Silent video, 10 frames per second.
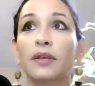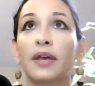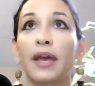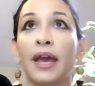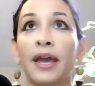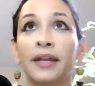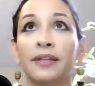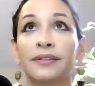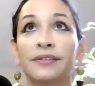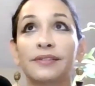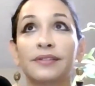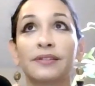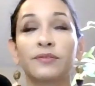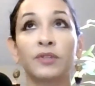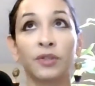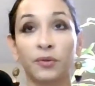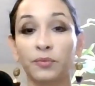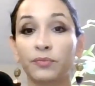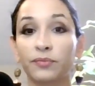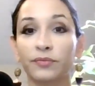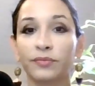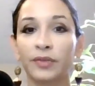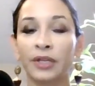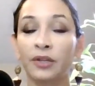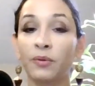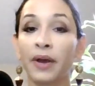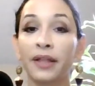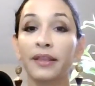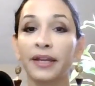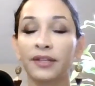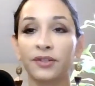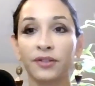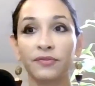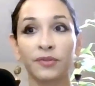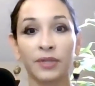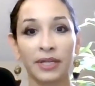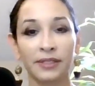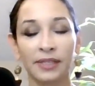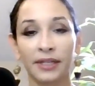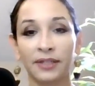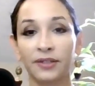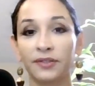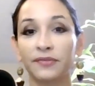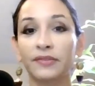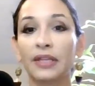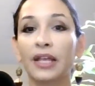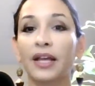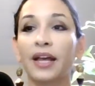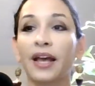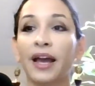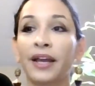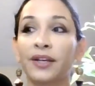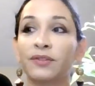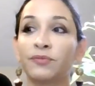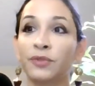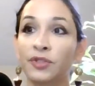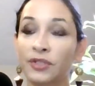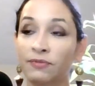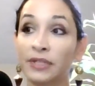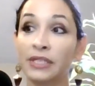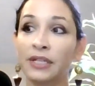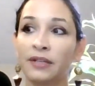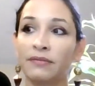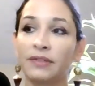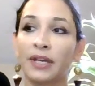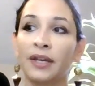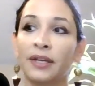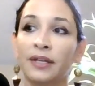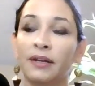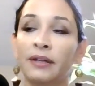And, a little while later, a few days later, I received a